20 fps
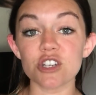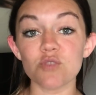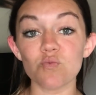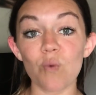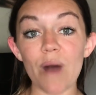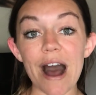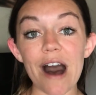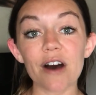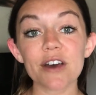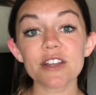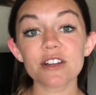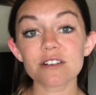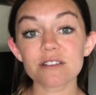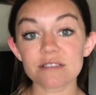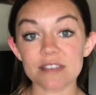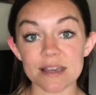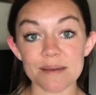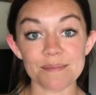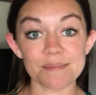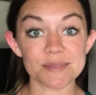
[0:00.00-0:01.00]
while your
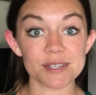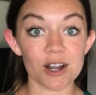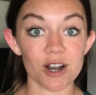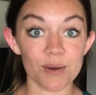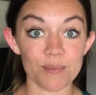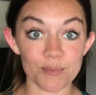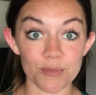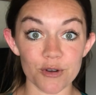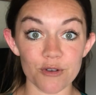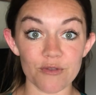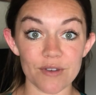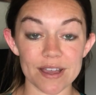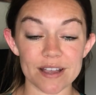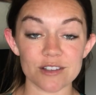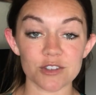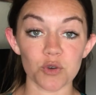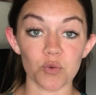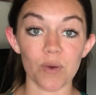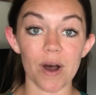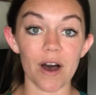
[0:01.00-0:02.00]
limbs are moving.
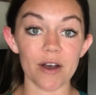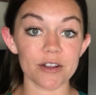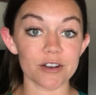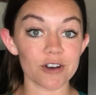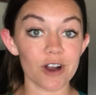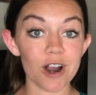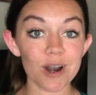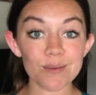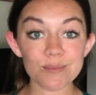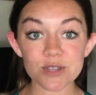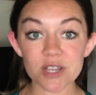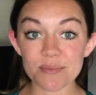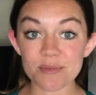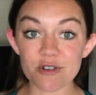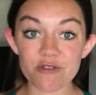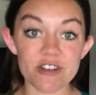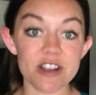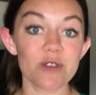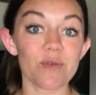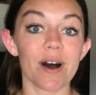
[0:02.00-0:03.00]
So while your arms are
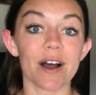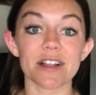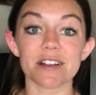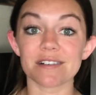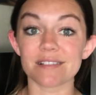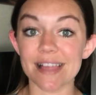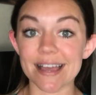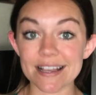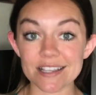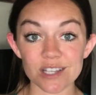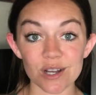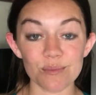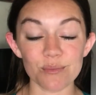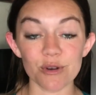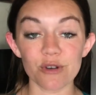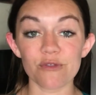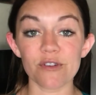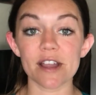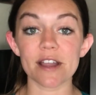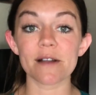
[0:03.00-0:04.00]
moving, while your legs are
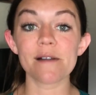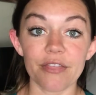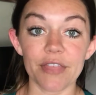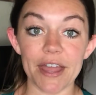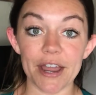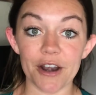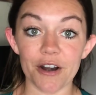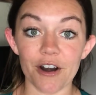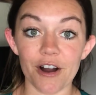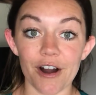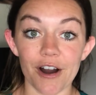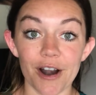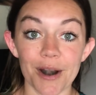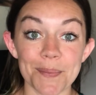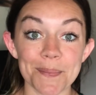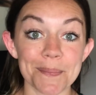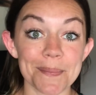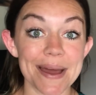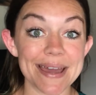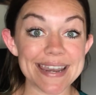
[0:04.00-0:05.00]
moving, there are
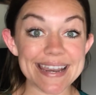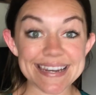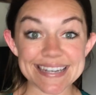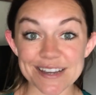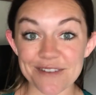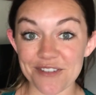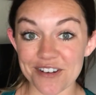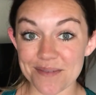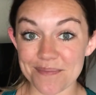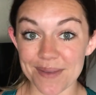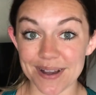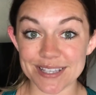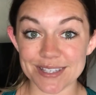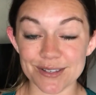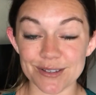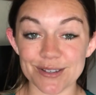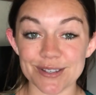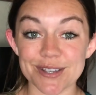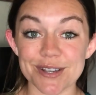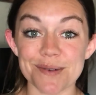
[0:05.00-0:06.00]
many different
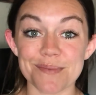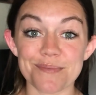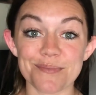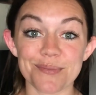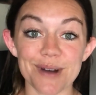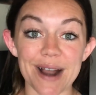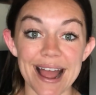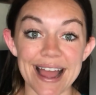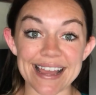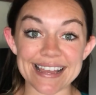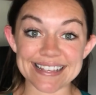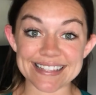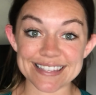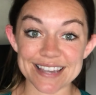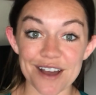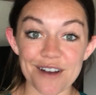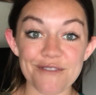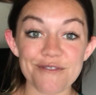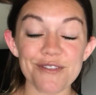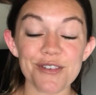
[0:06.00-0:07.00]
muscles
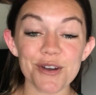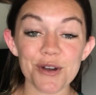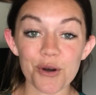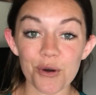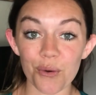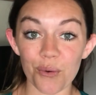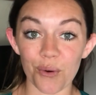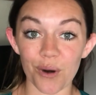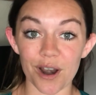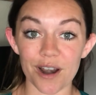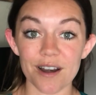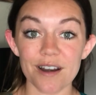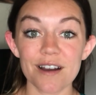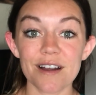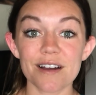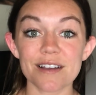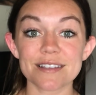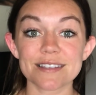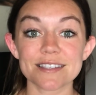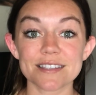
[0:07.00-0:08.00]
comprised of the
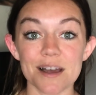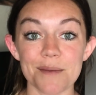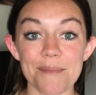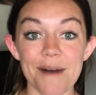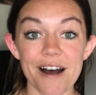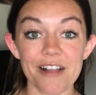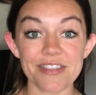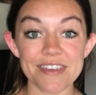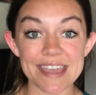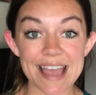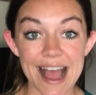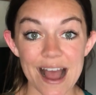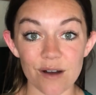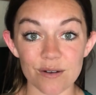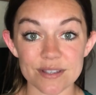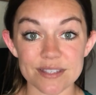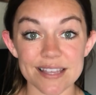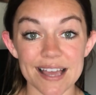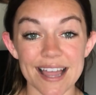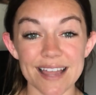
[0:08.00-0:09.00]
core. Some on the
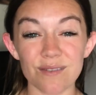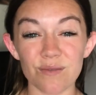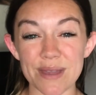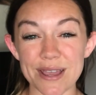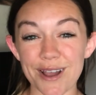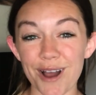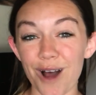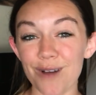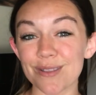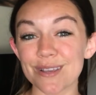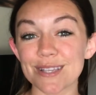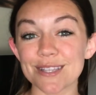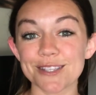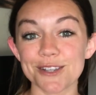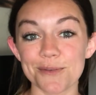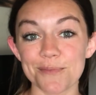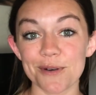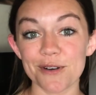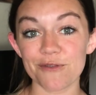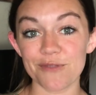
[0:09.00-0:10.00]
outside, we call it
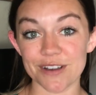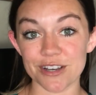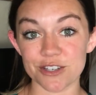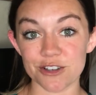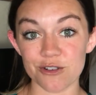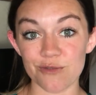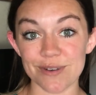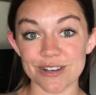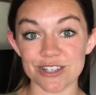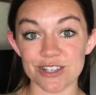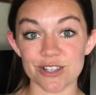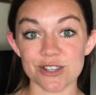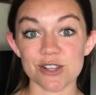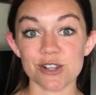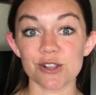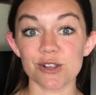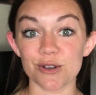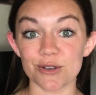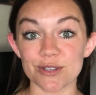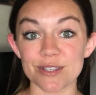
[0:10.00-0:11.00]
superficial, which is
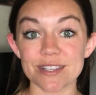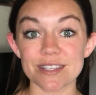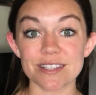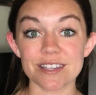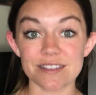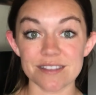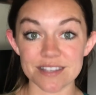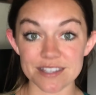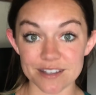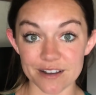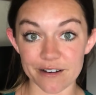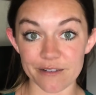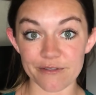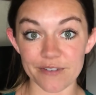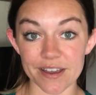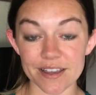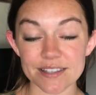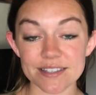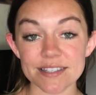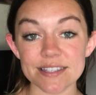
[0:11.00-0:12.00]
closest to the
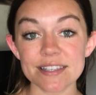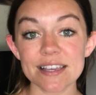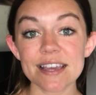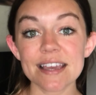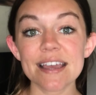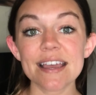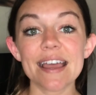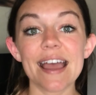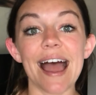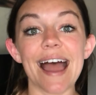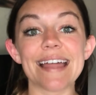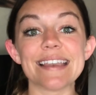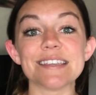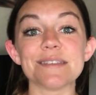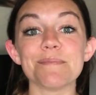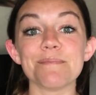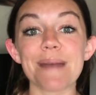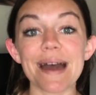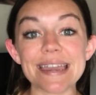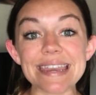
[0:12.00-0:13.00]
surface, and
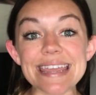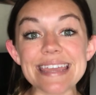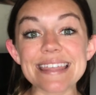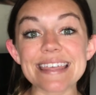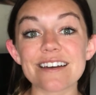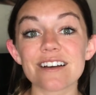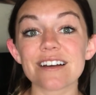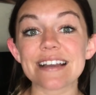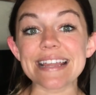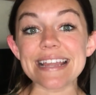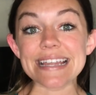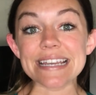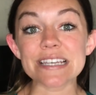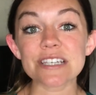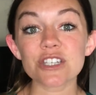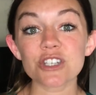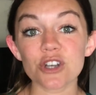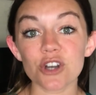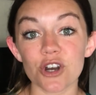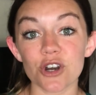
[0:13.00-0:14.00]
many that are
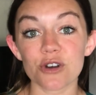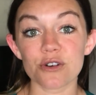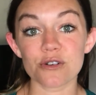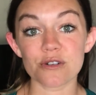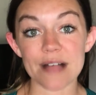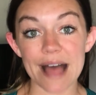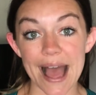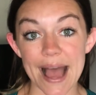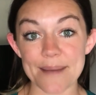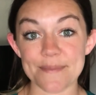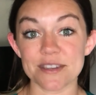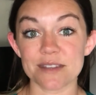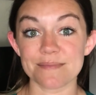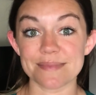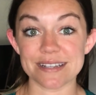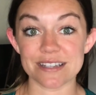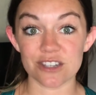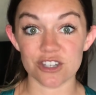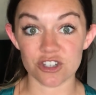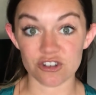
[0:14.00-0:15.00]
internal
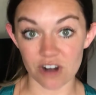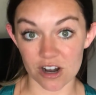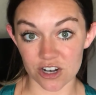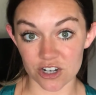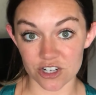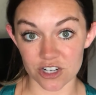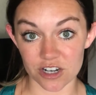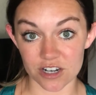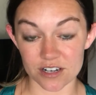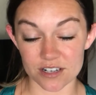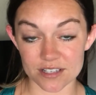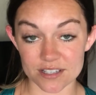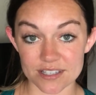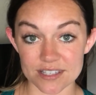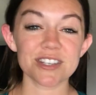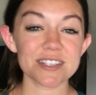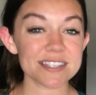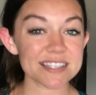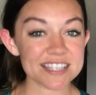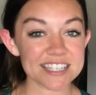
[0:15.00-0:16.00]
abdomen structures.
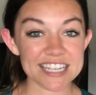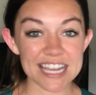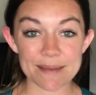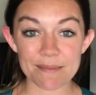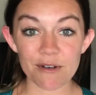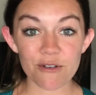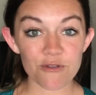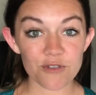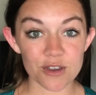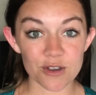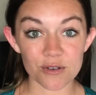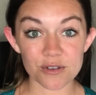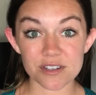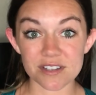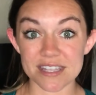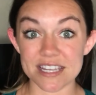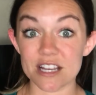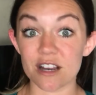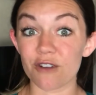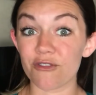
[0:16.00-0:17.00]
Just to name a few so
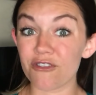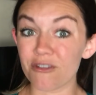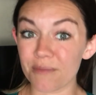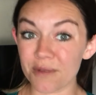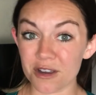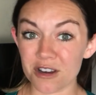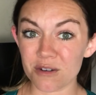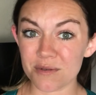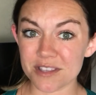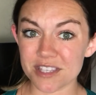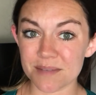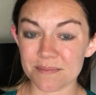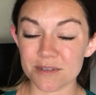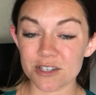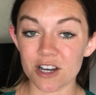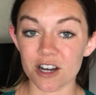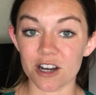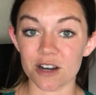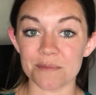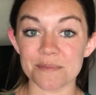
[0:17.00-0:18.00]
that you're familiar with some
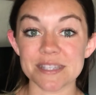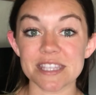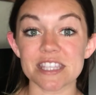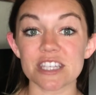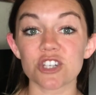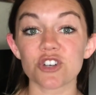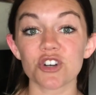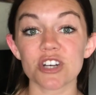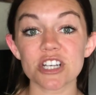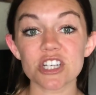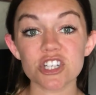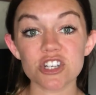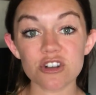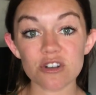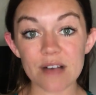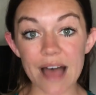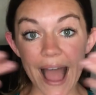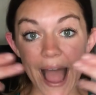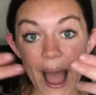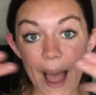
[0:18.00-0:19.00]
terms, the
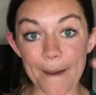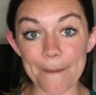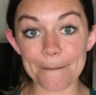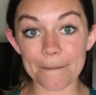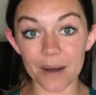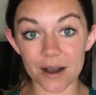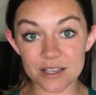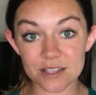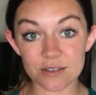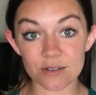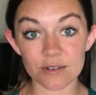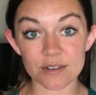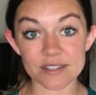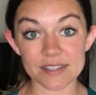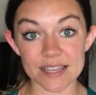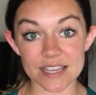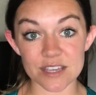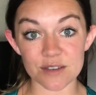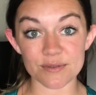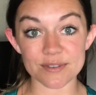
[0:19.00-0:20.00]
traditional ab muscles
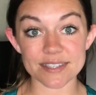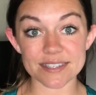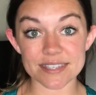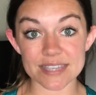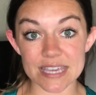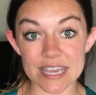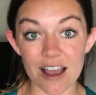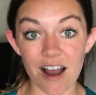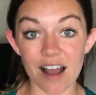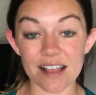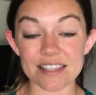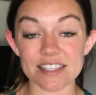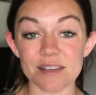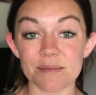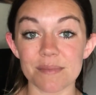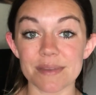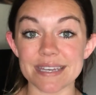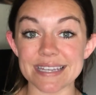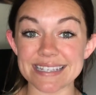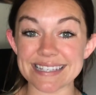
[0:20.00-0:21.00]
that you see on
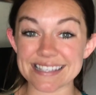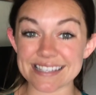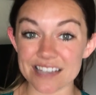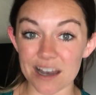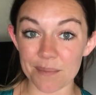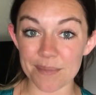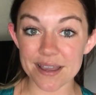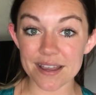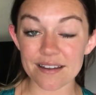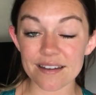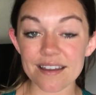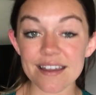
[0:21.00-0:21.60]
somebody's stomach,